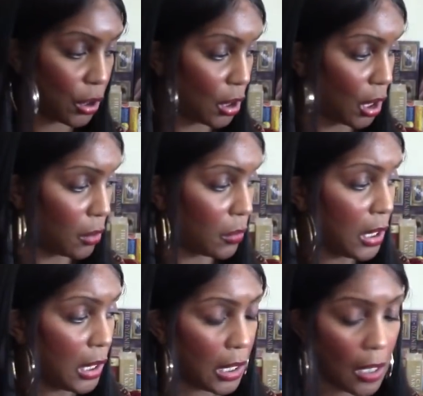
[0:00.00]
to know
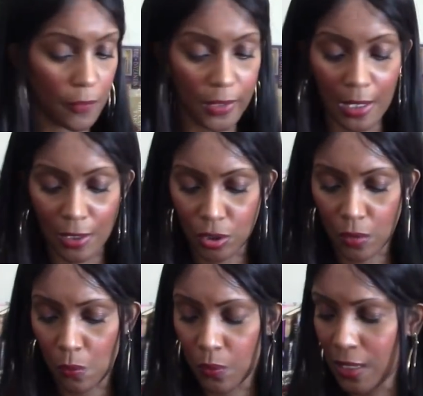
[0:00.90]
over the next
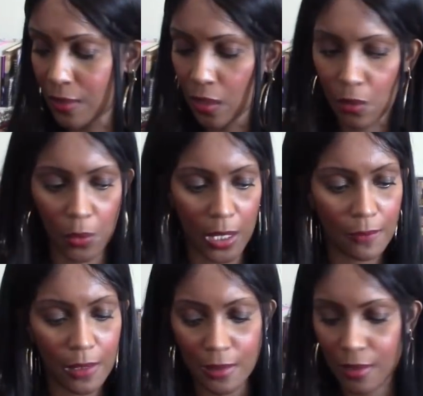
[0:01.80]
two weeks,
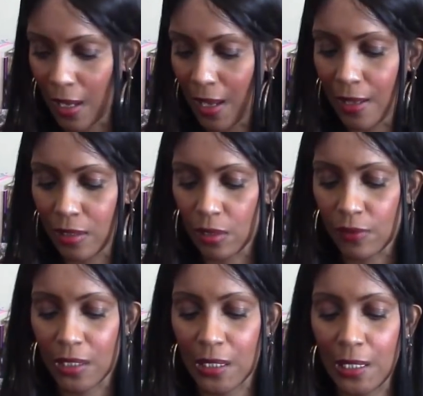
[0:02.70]
Aquarius, and
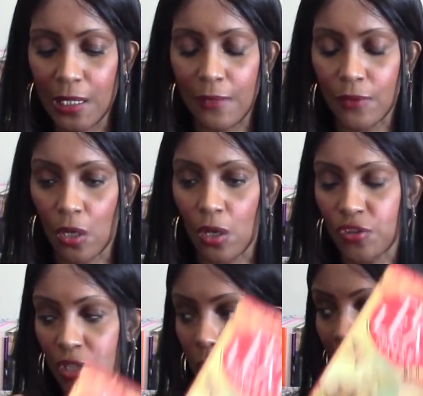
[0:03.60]
the tea leaf cards as